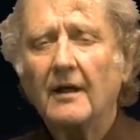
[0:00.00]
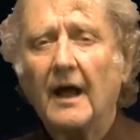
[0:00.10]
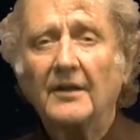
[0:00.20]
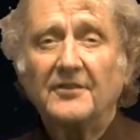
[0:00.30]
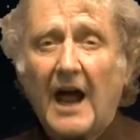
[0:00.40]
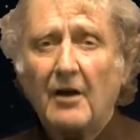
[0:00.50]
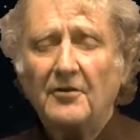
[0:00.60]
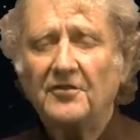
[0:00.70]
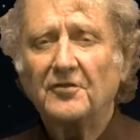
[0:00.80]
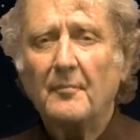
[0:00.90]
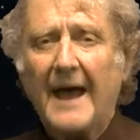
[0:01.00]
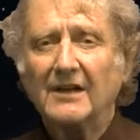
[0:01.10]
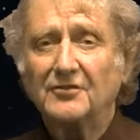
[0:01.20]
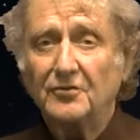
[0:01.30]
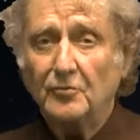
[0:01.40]
Antares is a
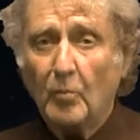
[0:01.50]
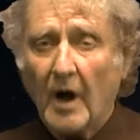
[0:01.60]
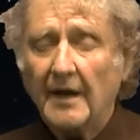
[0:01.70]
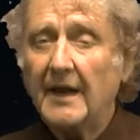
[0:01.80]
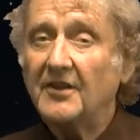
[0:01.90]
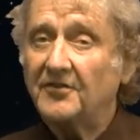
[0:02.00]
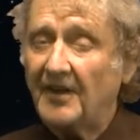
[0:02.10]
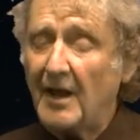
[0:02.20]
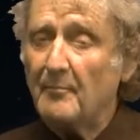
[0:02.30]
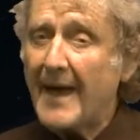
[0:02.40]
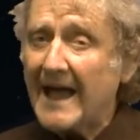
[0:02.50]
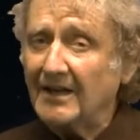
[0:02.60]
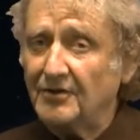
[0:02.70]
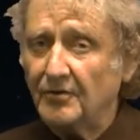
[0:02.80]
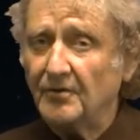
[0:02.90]
magnitude 1, same
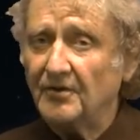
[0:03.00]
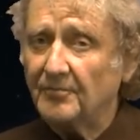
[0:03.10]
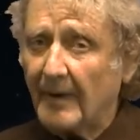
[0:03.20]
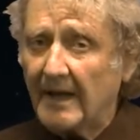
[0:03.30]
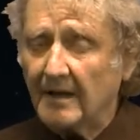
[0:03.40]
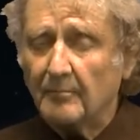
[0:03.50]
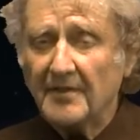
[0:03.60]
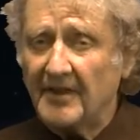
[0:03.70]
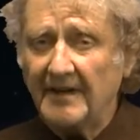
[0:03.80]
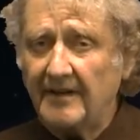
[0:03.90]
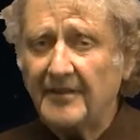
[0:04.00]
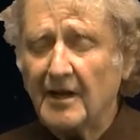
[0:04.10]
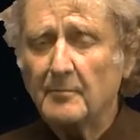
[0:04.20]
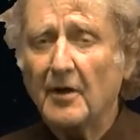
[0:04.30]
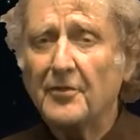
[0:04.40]
magnitude as Spica, but the neat thing
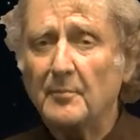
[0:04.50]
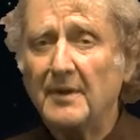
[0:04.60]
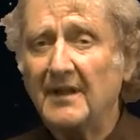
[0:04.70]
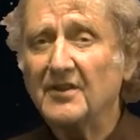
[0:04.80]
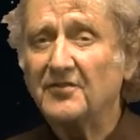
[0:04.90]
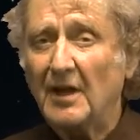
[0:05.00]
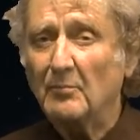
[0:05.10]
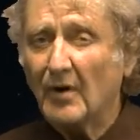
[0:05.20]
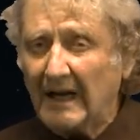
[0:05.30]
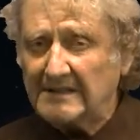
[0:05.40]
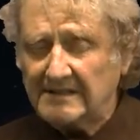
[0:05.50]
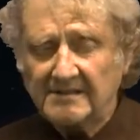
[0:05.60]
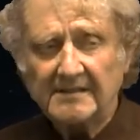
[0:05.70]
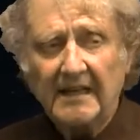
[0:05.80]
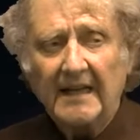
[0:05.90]
about them being the same
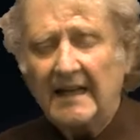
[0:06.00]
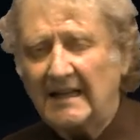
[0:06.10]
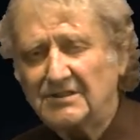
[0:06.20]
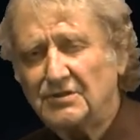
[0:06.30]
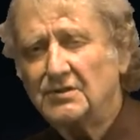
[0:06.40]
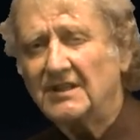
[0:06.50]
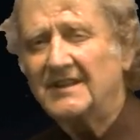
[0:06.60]
brightness is you can